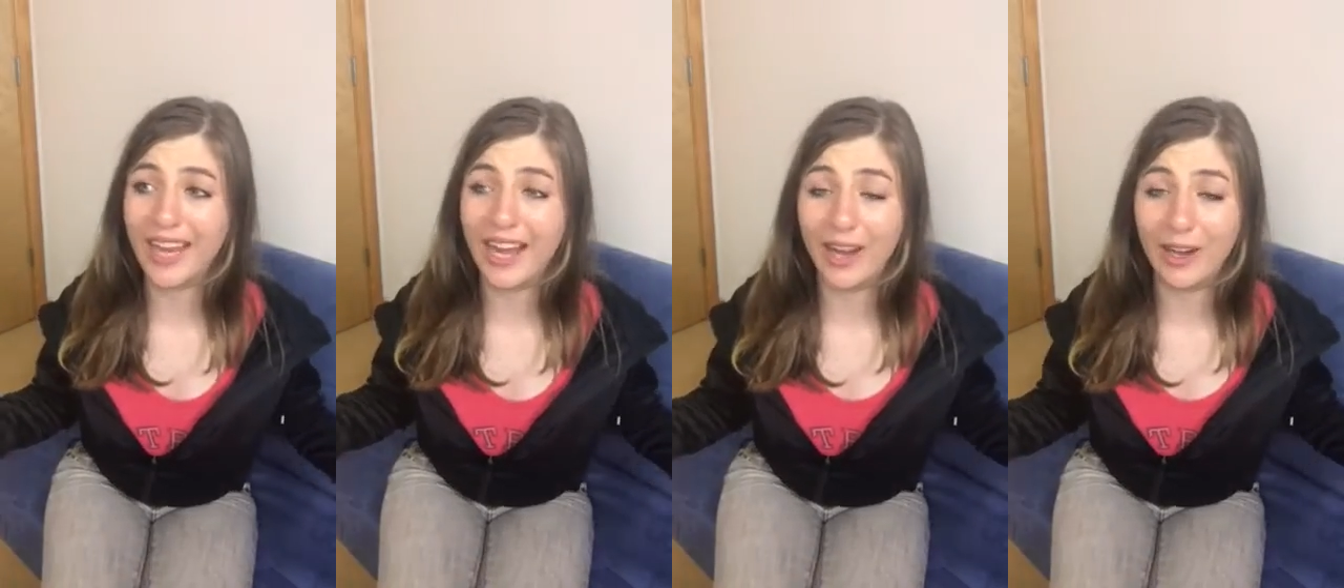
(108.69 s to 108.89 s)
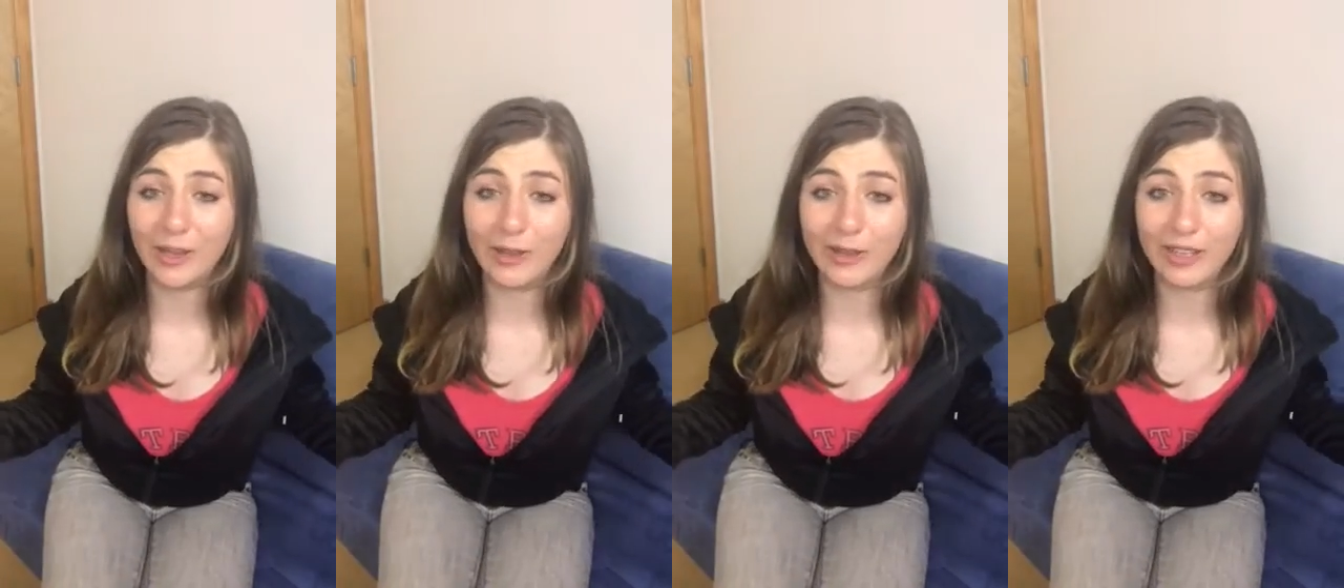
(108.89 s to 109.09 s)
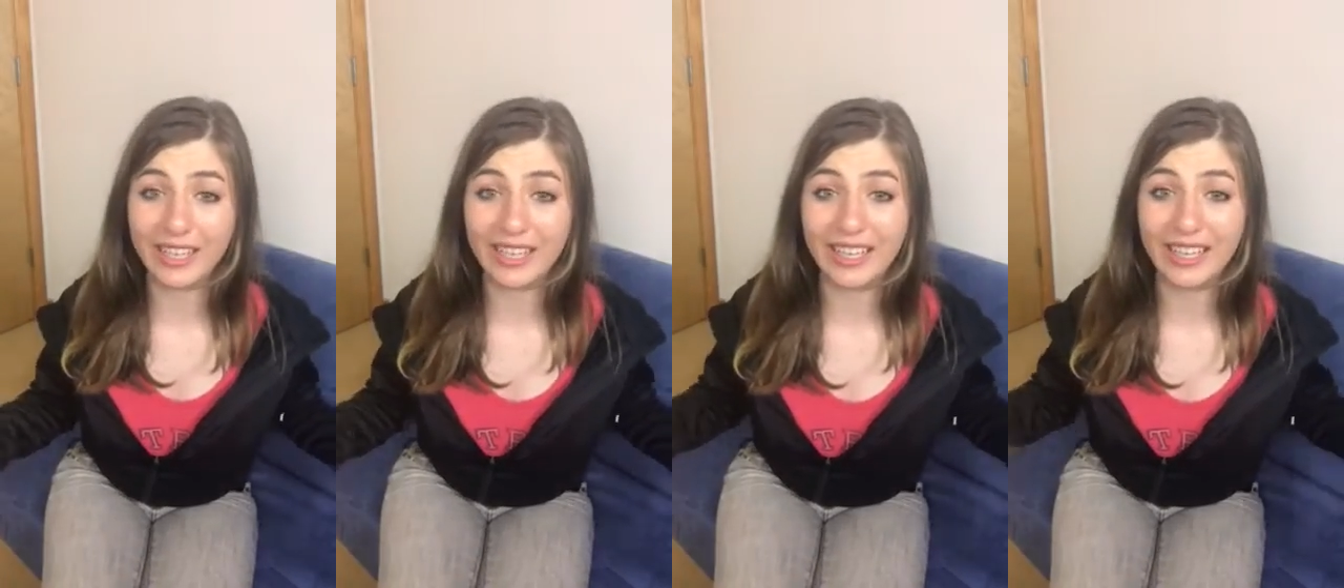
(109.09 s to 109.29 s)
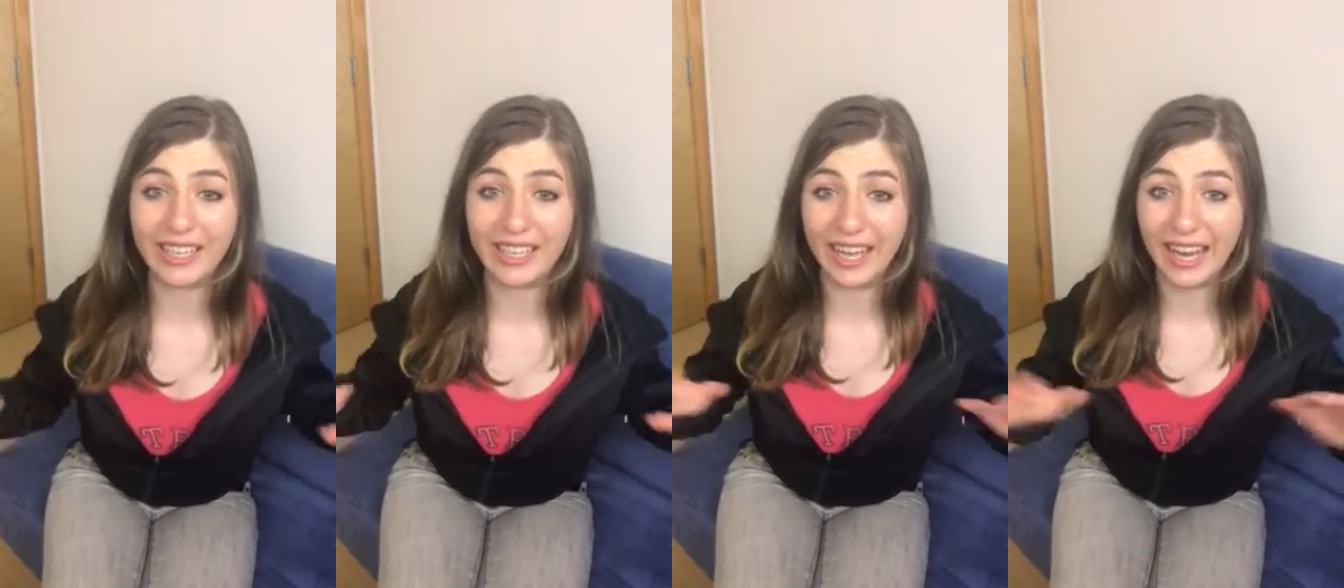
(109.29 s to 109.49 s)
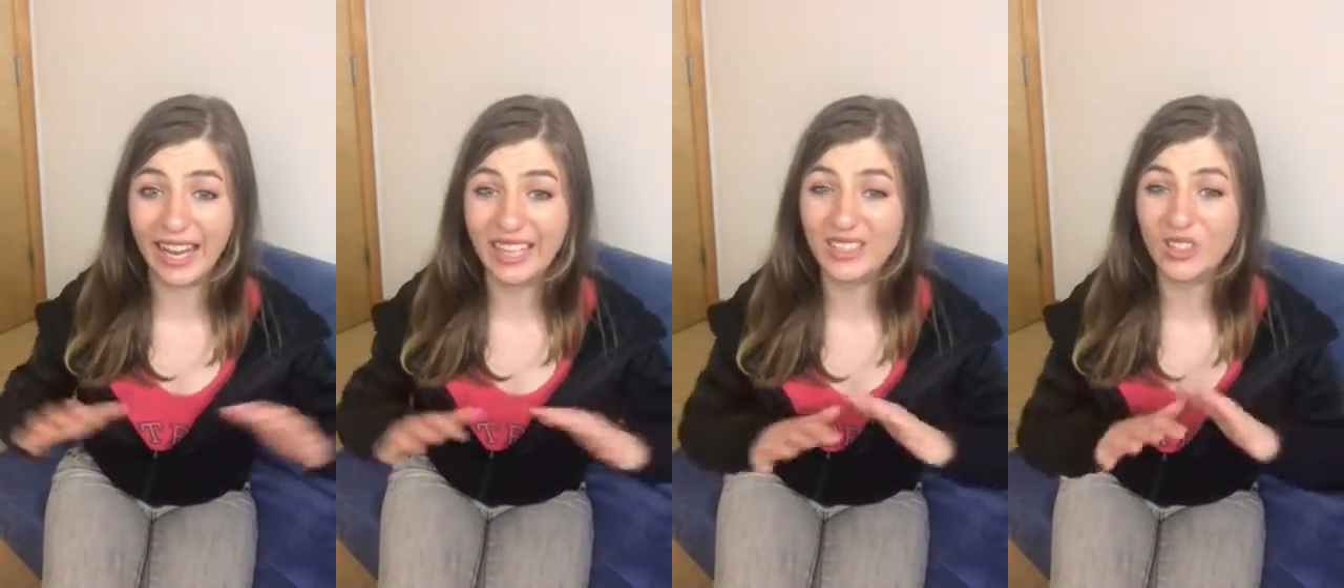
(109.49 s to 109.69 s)
how you can
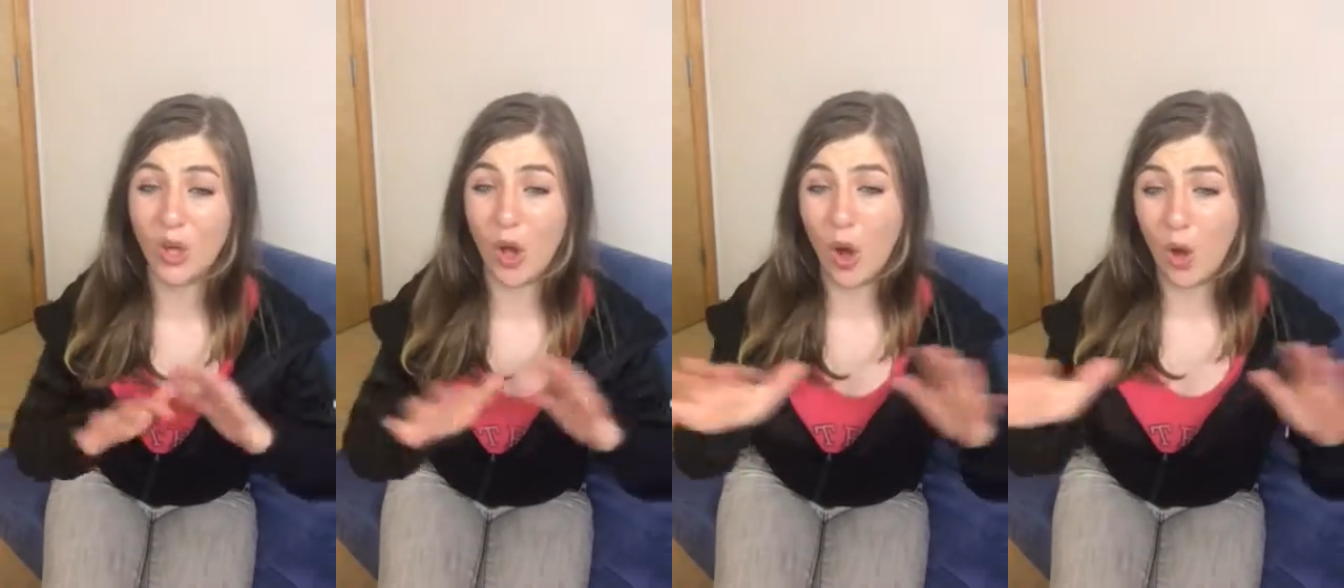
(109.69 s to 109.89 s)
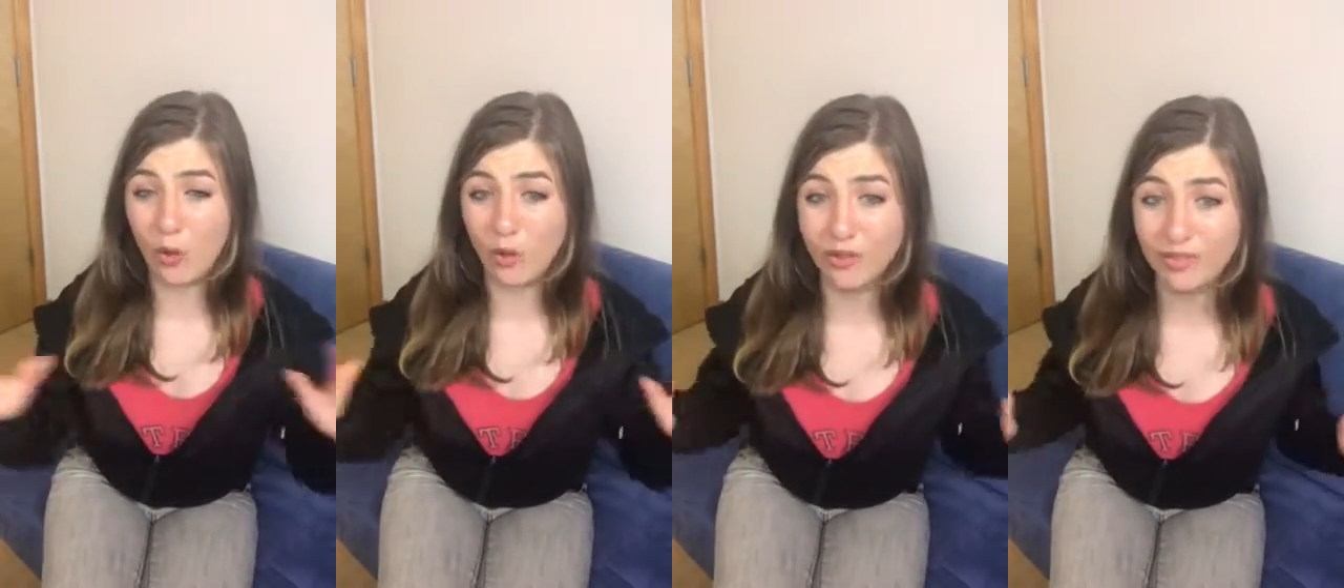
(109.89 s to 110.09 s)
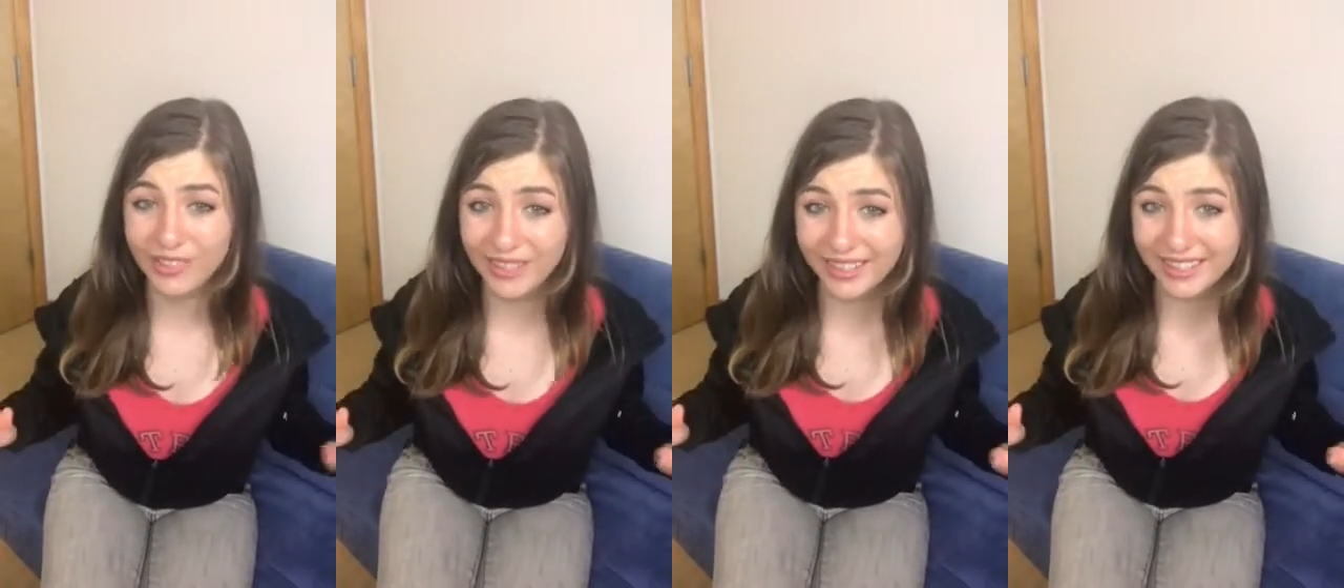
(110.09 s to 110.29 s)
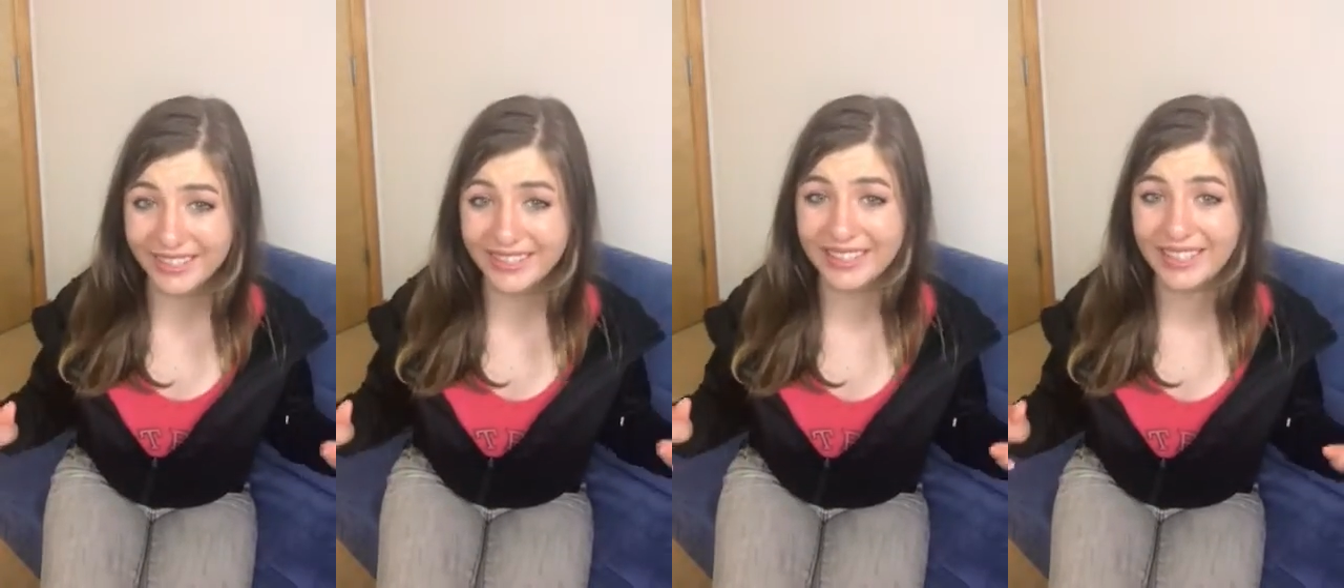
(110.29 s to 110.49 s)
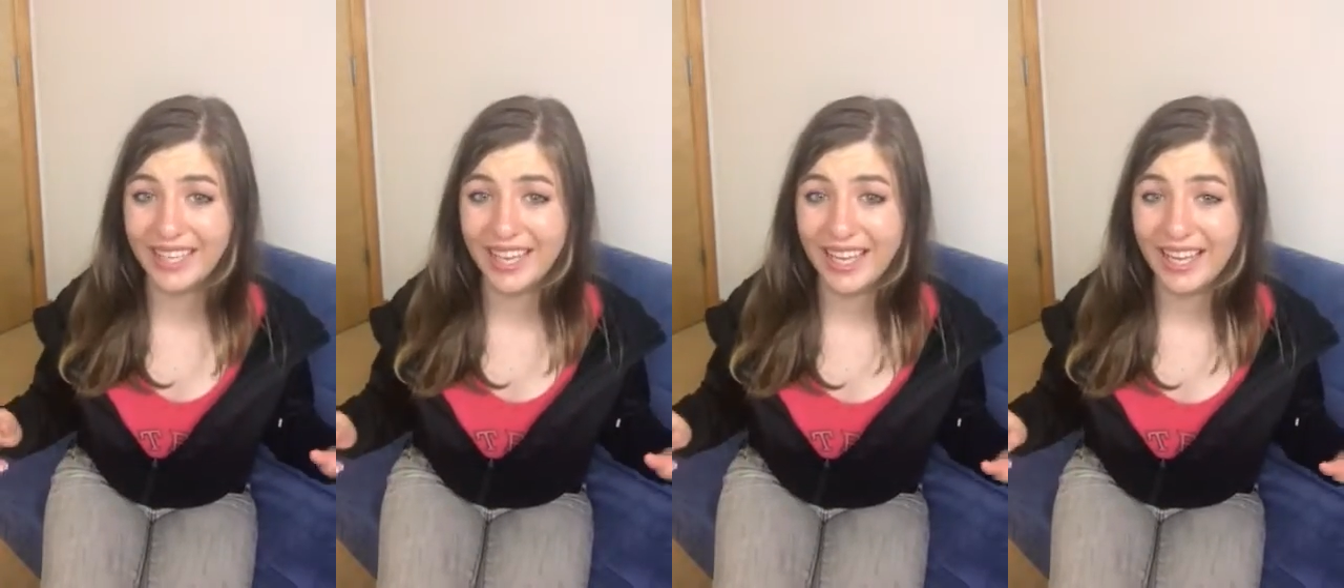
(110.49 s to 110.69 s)
negate all of
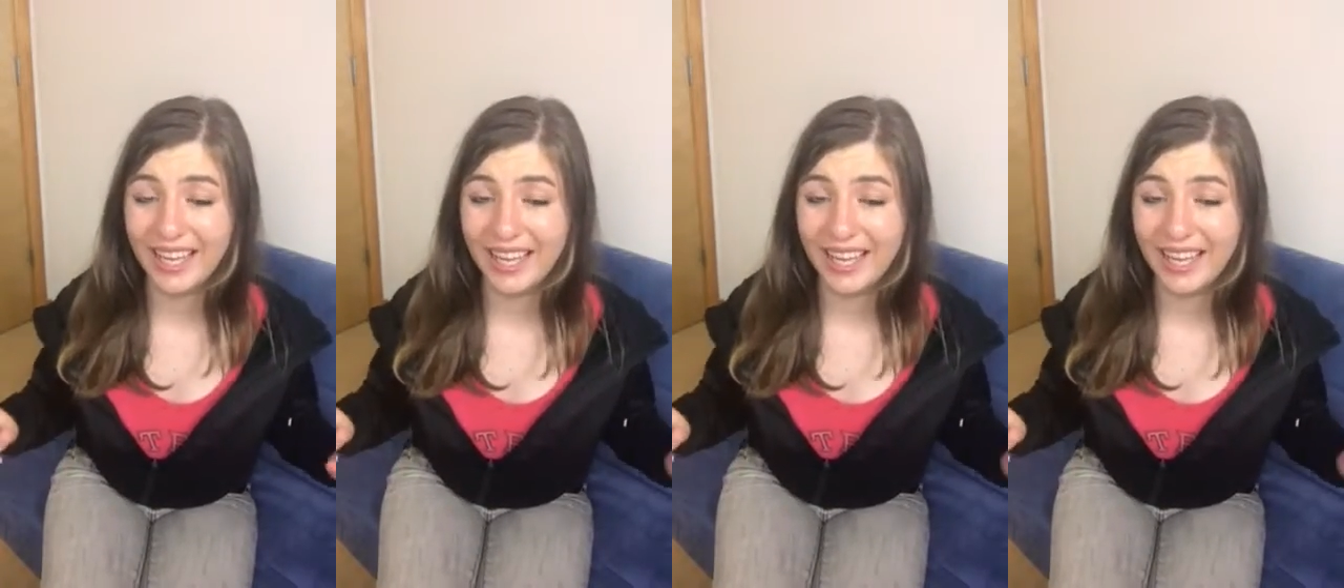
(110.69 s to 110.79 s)
this